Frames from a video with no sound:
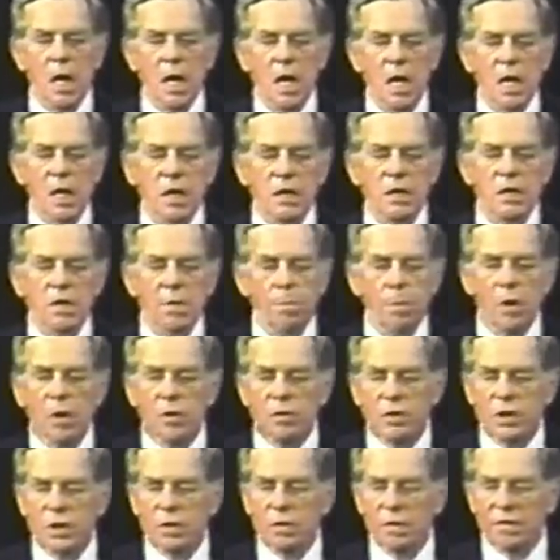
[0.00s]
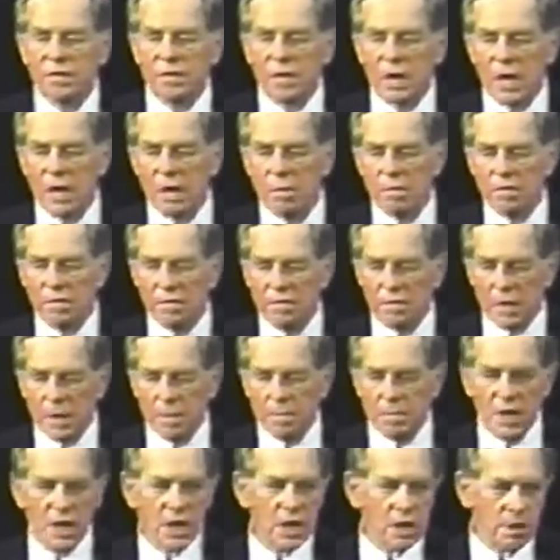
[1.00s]
is supposed to have come
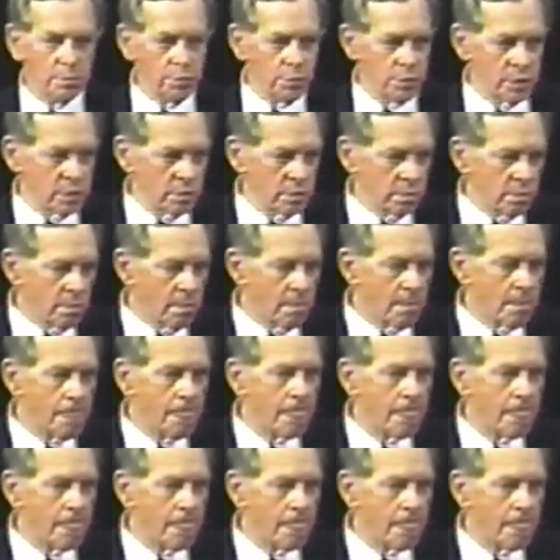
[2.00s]
from the Hebrew